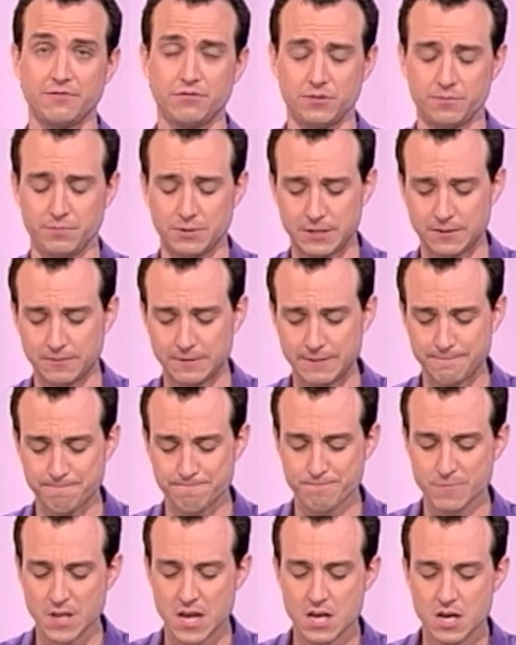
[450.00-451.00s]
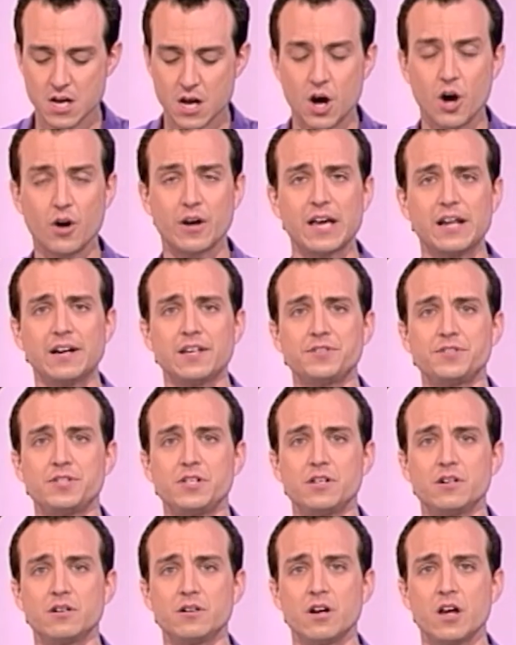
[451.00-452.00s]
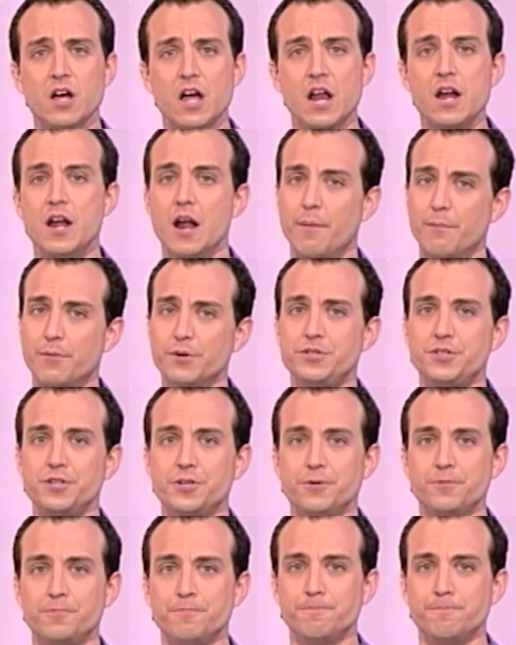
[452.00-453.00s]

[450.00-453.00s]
football, right? Okay, let's hear number two.